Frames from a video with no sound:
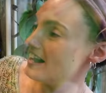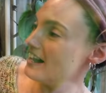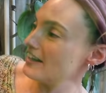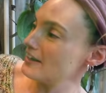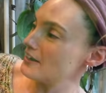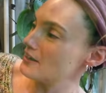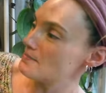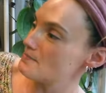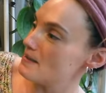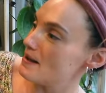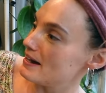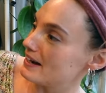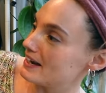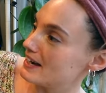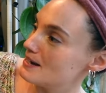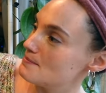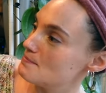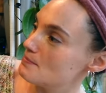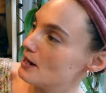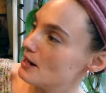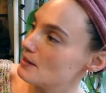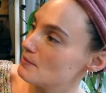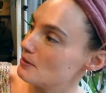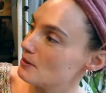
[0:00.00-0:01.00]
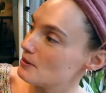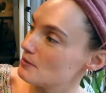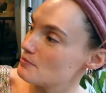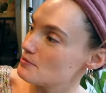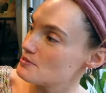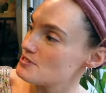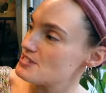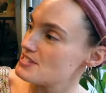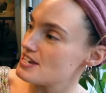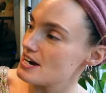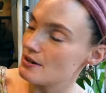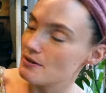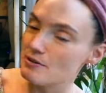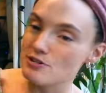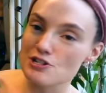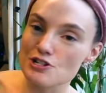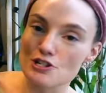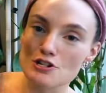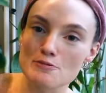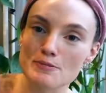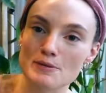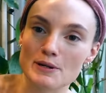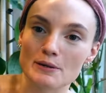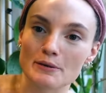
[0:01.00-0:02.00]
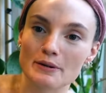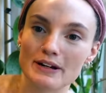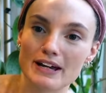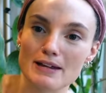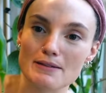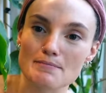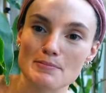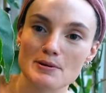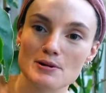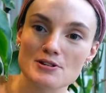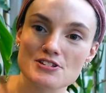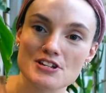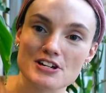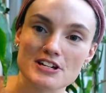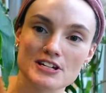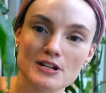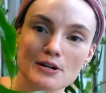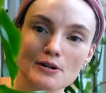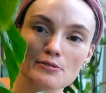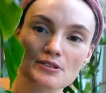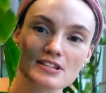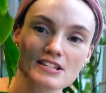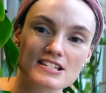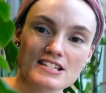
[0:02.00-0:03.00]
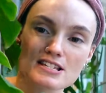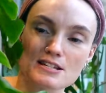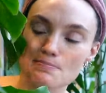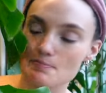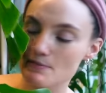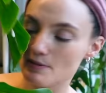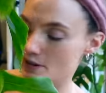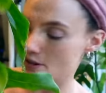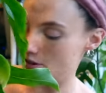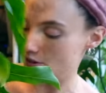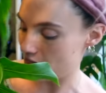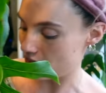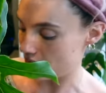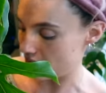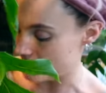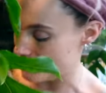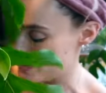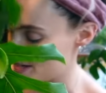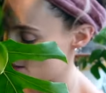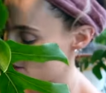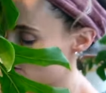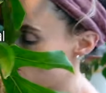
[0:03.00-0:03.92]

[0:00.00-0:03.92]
And I'm back here by my Monstera dubia again because I know this is a plant that is